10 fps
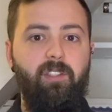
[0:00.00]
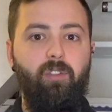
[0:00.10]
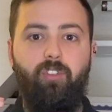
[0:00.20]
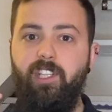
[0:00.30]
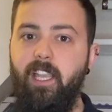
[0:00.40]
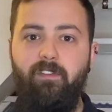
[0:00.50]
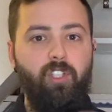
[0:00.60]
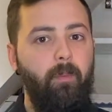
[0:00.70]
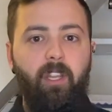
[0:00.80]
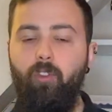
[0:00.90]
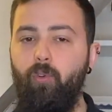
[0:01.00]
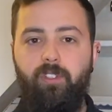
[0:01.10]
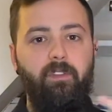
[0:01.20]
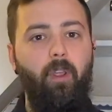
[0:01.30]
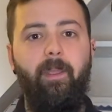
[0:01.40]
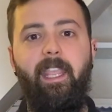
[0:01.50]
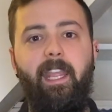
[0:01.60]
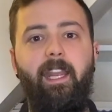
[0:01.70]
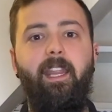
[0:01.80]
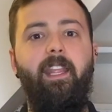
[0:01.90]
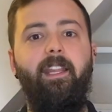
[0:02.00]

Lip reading: you'll just have so many thoughts flowing in